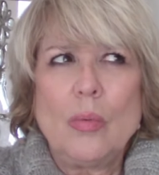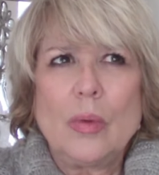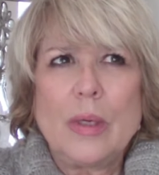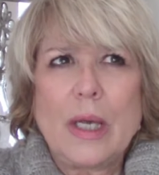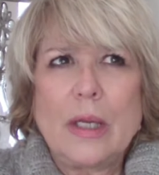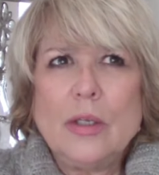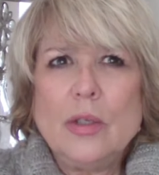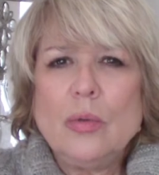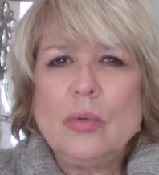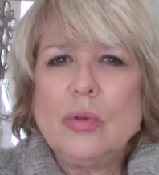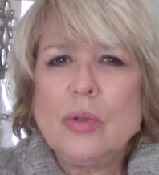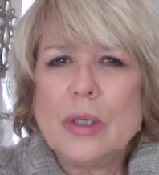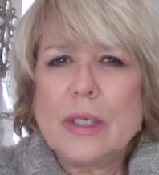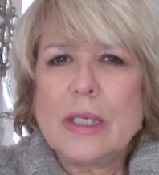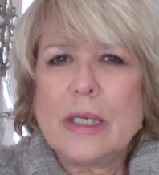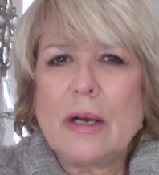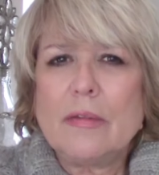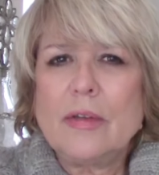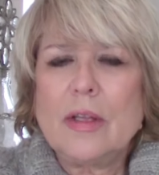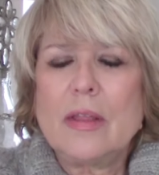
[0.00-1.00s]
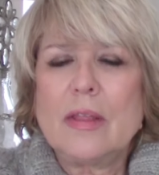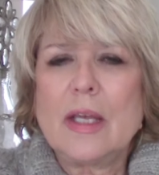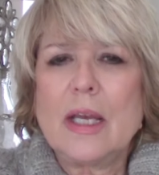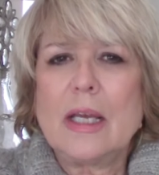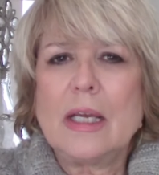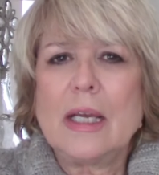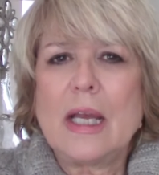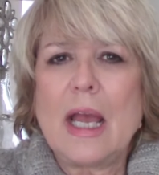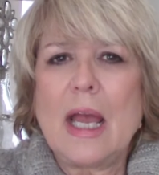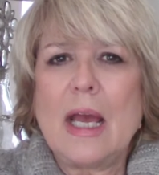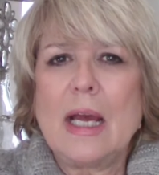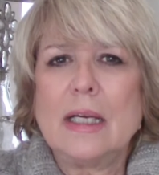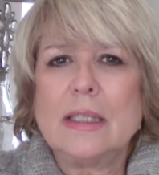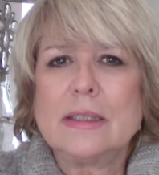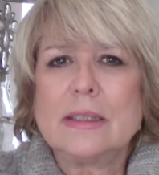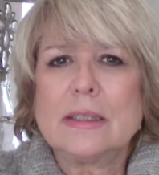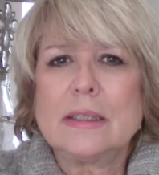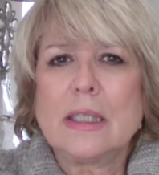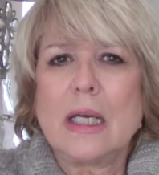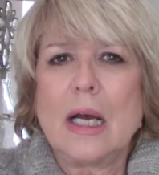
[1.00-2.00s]
can you look at everything
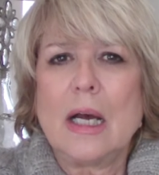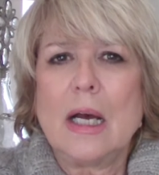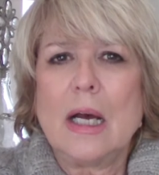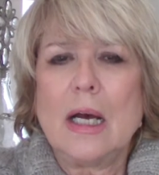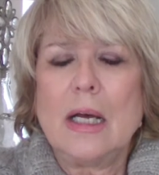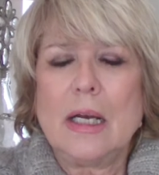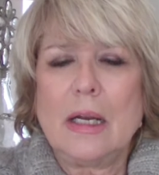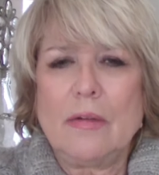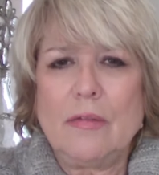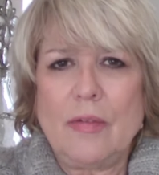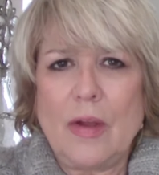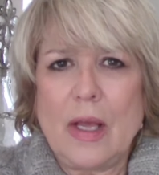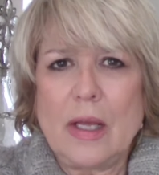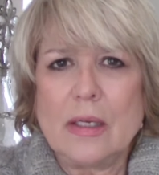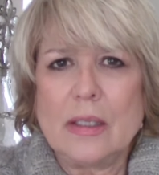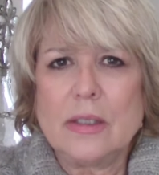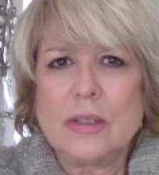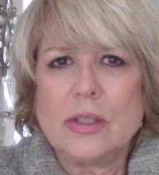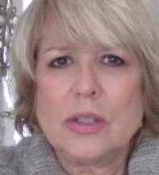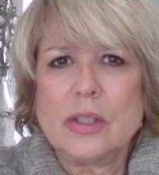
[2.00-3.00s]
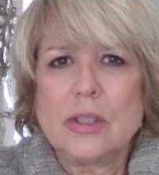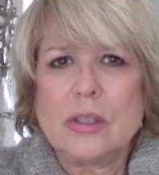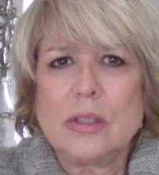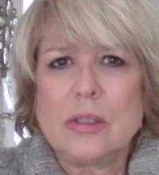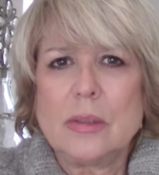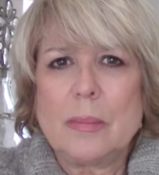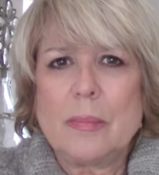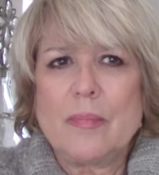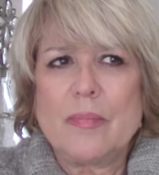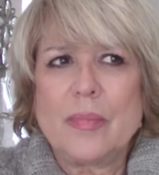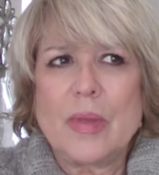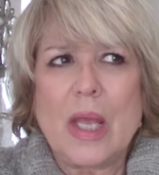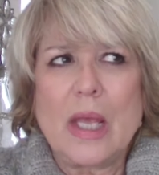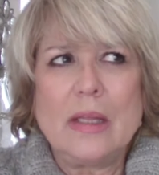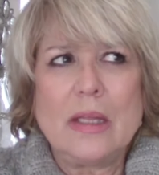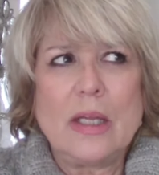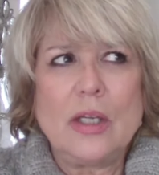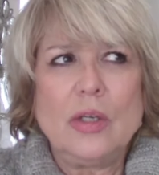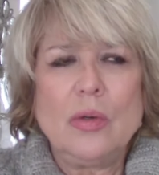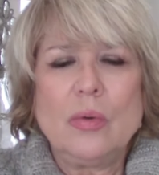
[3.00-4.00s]
as an advantage
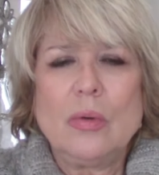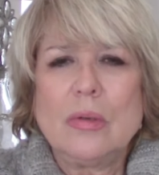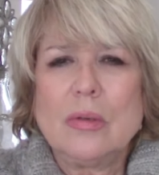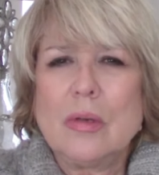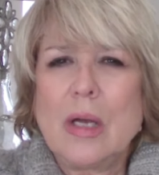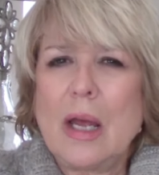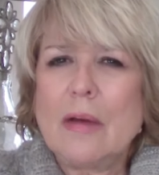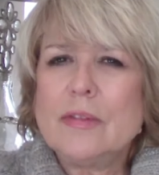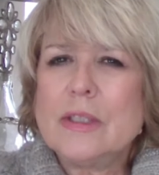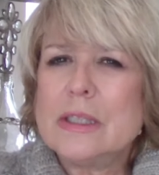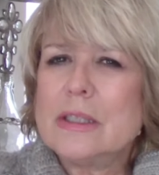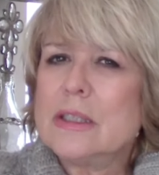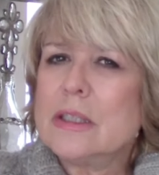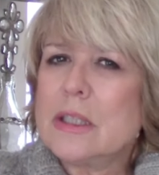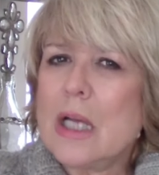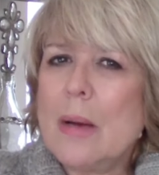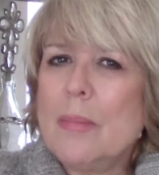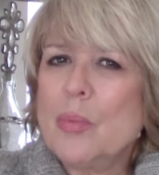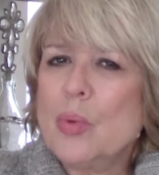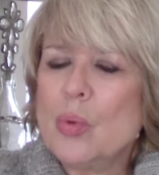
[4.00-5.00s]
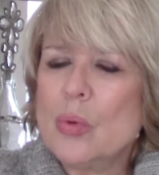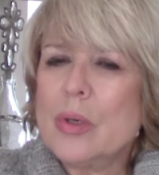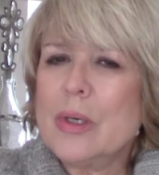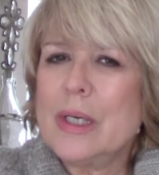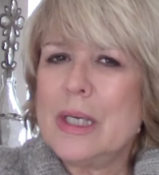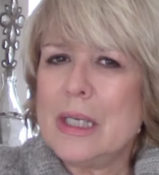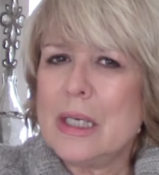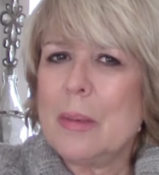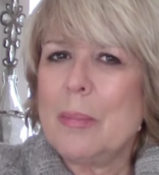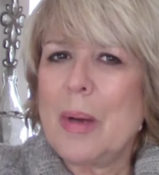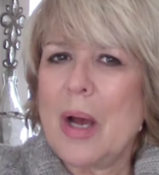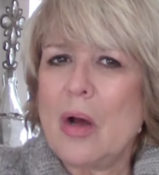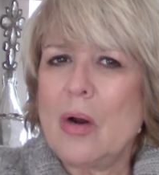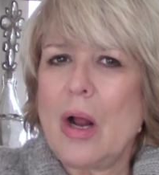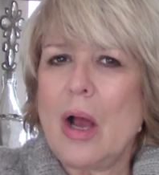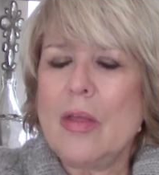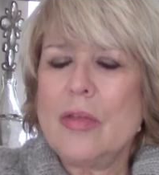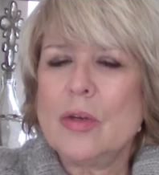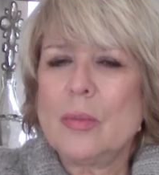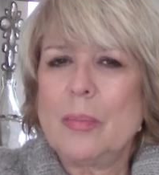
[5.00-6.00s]
and that you have to stop worrying
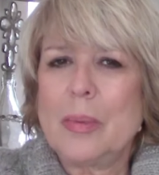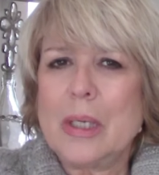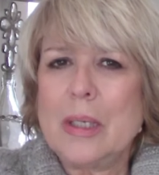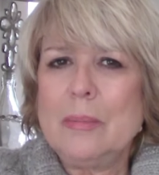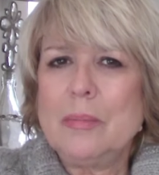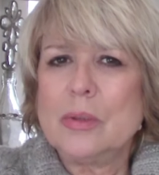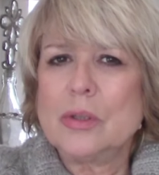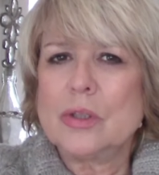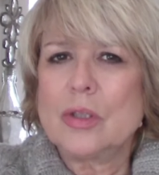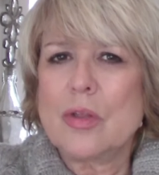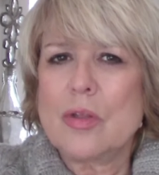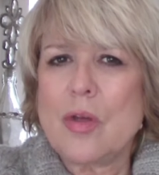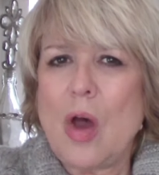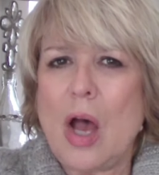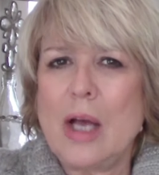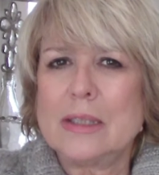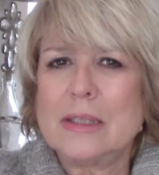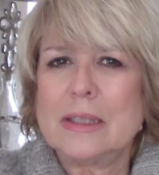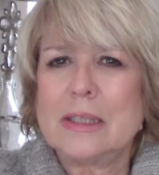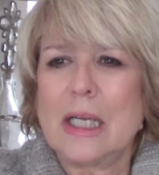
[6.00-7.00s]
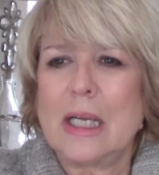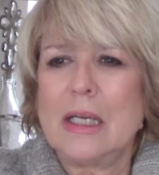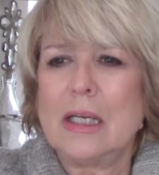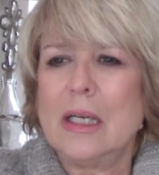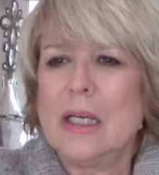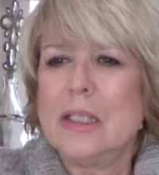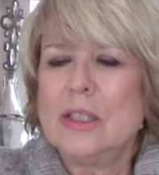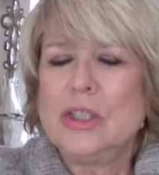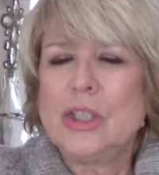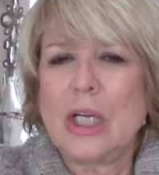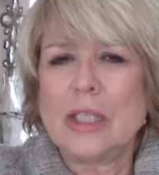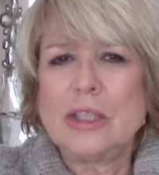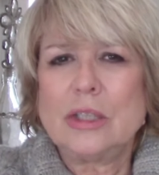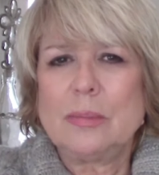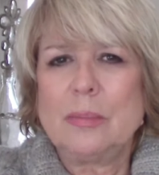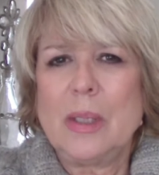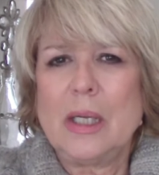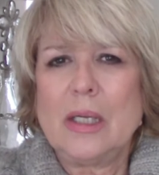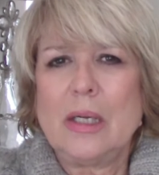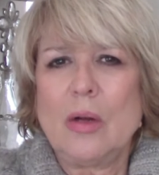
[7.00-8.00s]
about other people's thoughts and
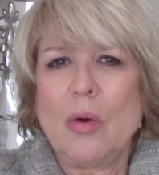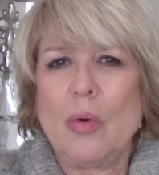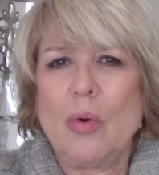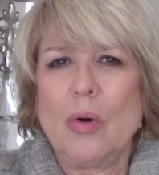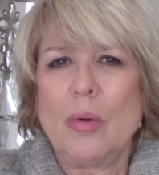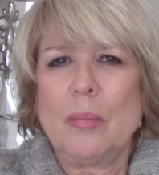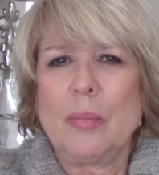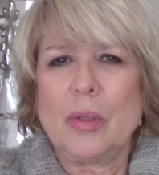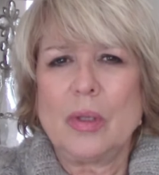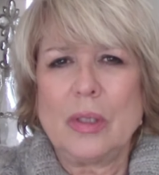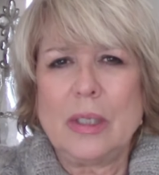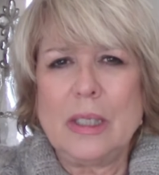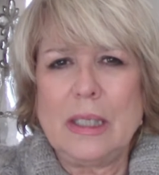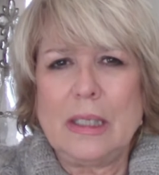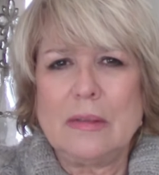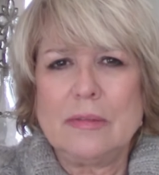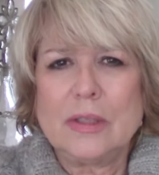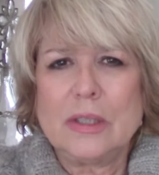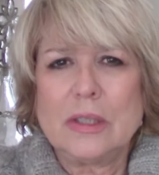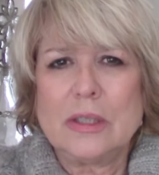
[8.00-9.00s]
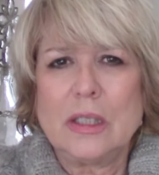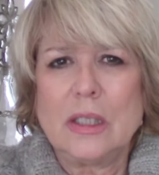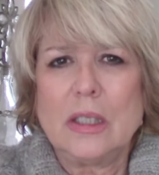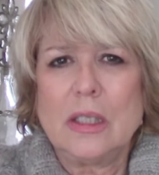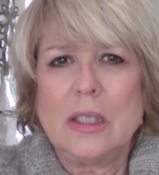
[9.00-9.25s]
judgment or beliefs